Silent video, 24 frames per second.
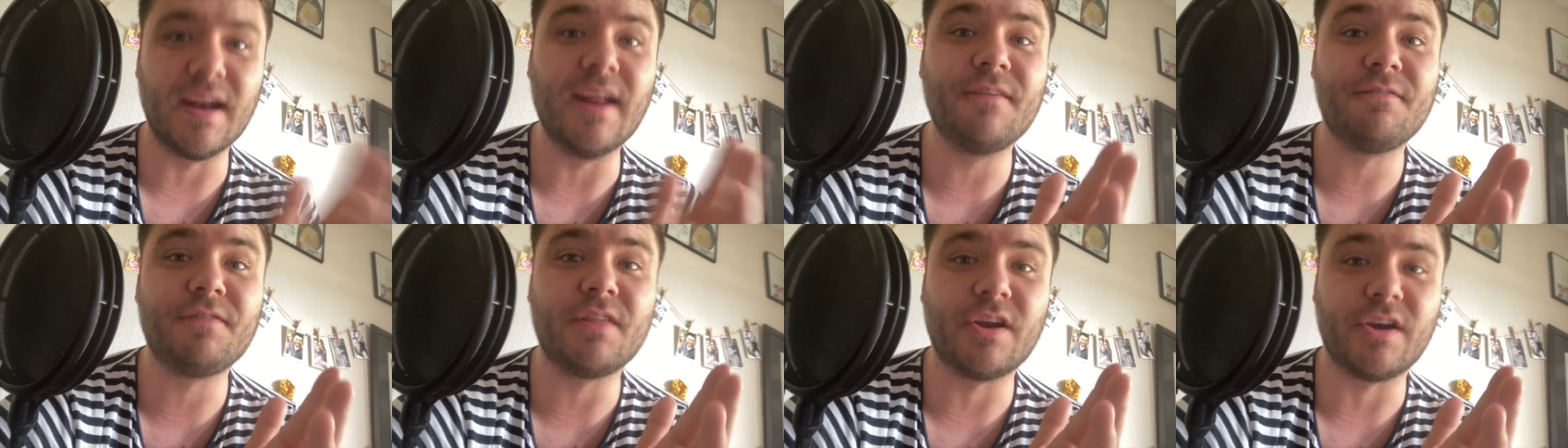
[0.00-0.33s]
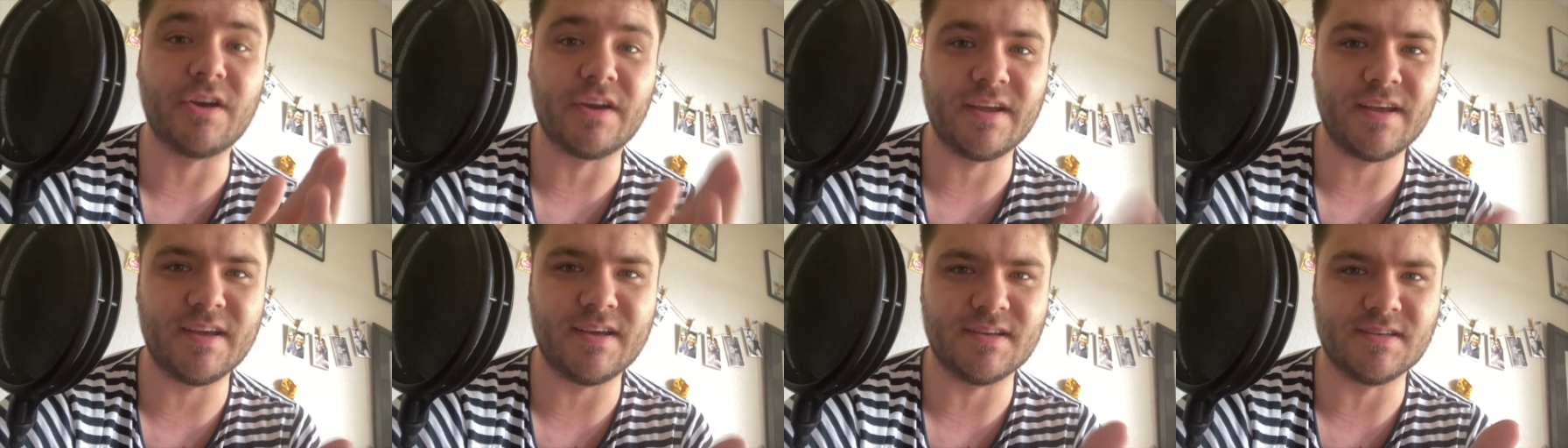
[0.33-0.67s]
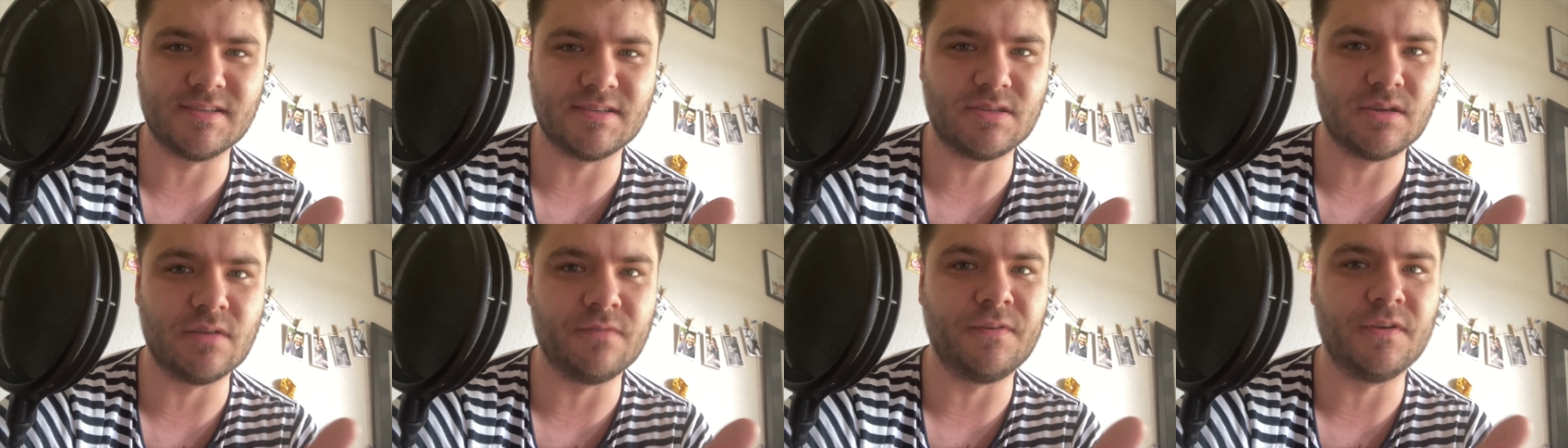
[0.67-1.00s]
if there
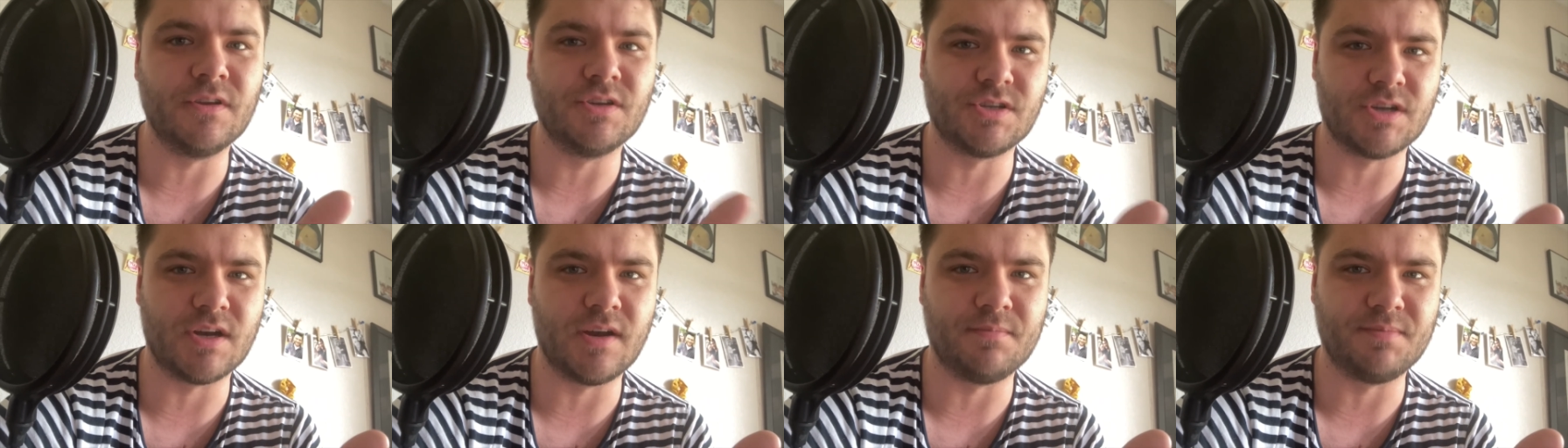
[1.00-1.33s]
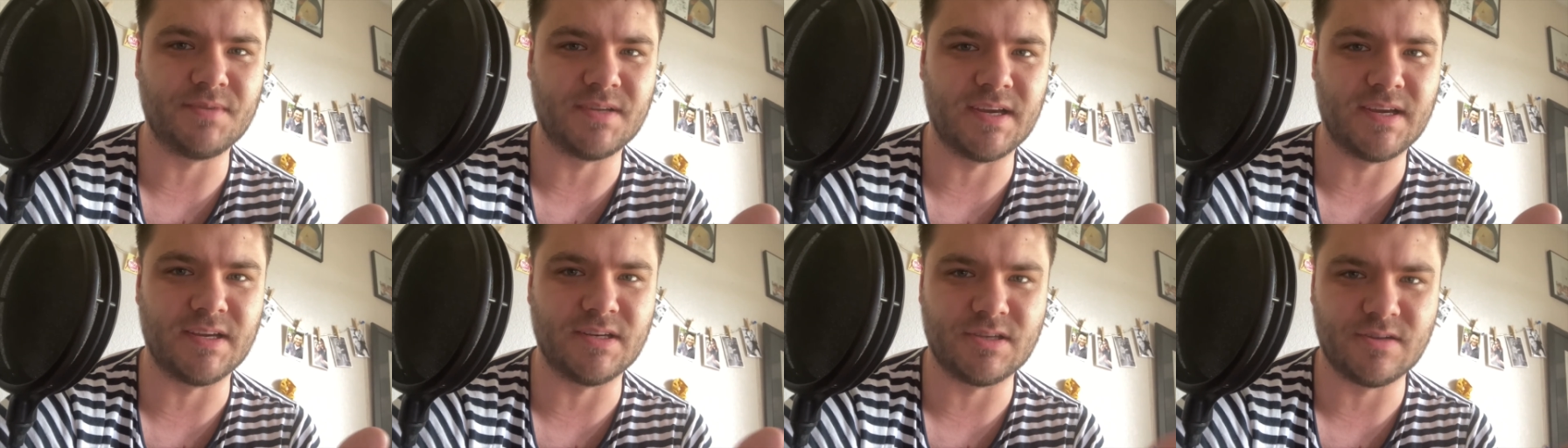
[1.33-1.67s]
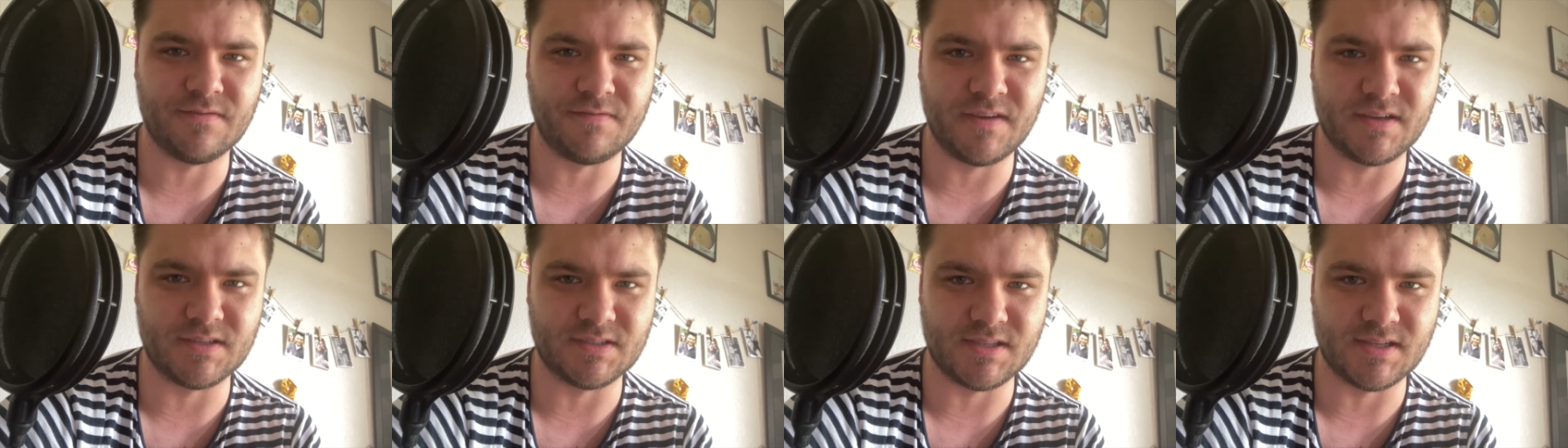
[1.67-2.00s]
is a future update to
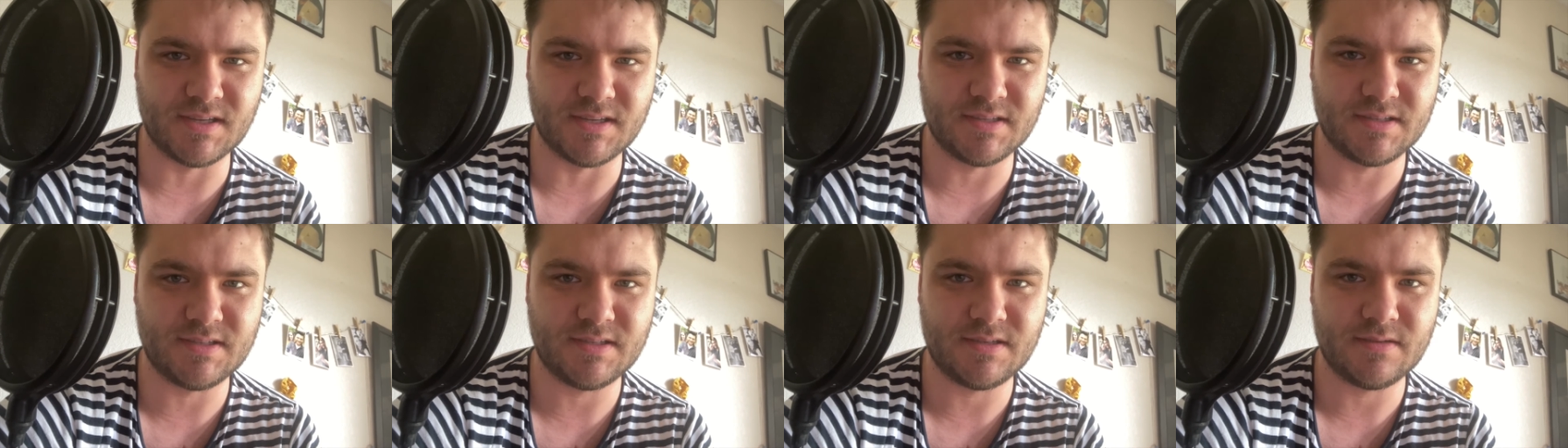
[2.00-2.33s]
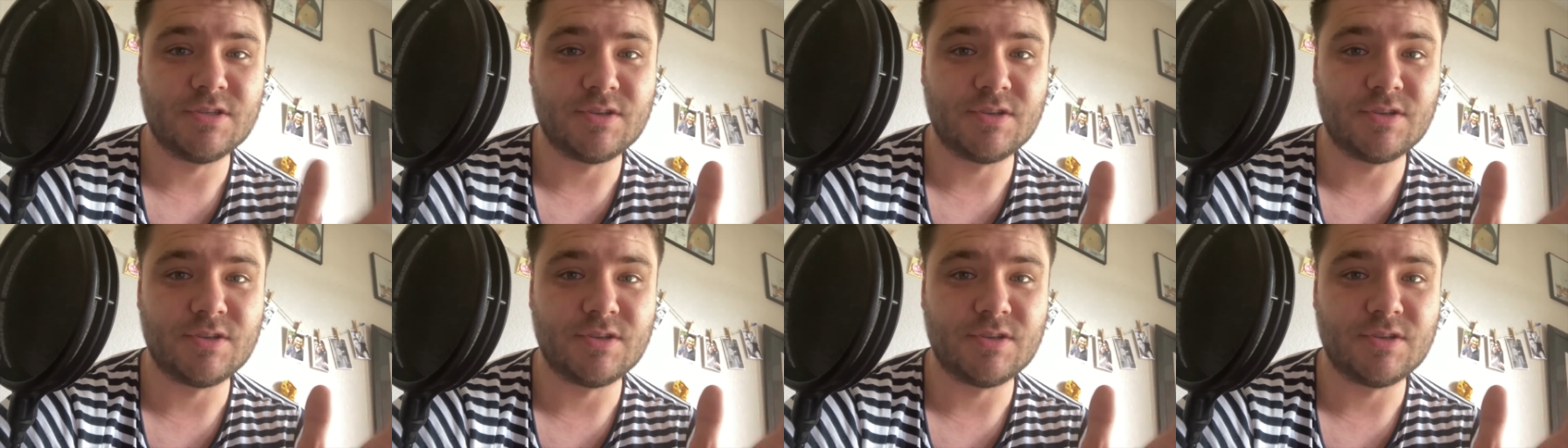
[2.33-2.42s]
fix this.